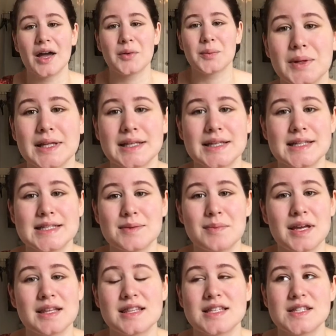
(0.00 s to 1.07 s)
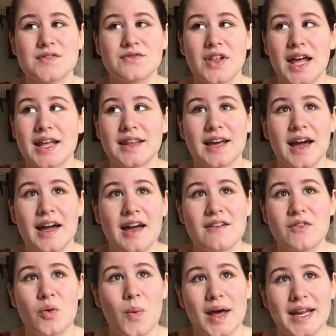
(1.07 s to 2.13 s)
i really need to make this flight like i
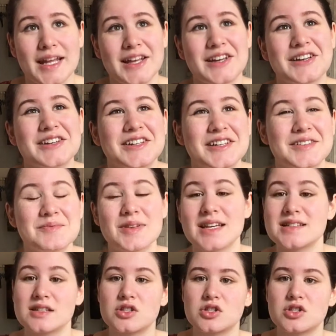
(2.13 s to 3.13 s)
have a wedding because